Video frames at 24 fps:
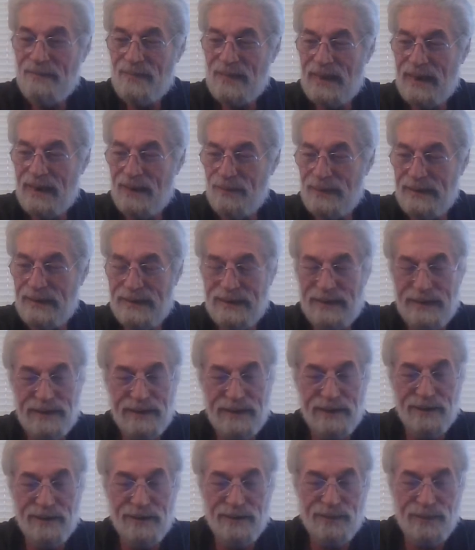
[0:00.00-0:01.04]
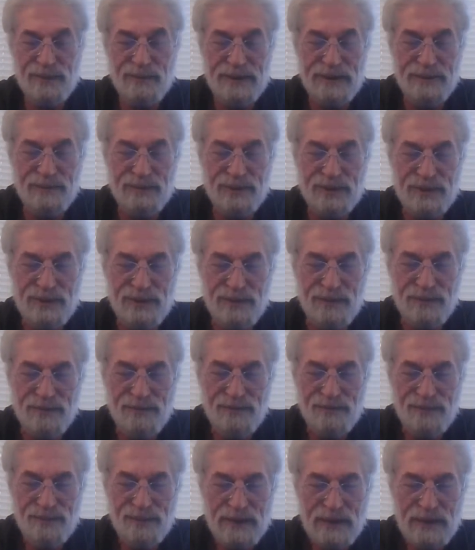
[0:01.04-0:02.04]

I really need to hear from him soon.